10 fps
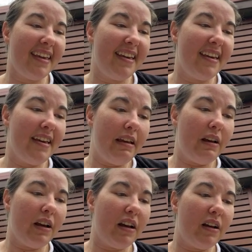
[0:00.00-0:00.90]

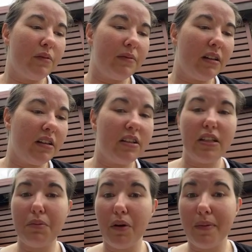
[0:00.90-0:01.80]
Oh, and I just
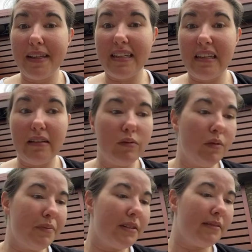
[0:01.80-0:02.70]
spilled my tea.
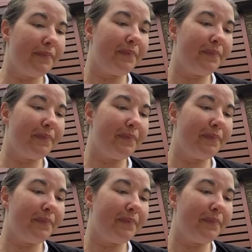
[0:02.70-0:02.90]
Whoops.